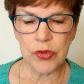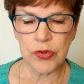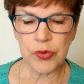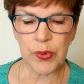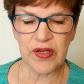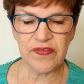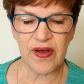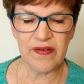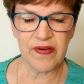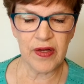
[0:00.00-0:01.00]

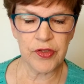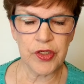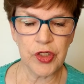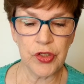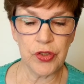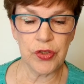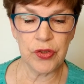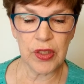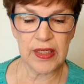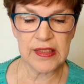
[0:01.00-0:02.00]
2,500
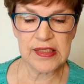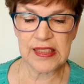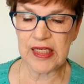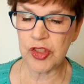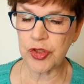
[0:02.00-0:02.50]
United States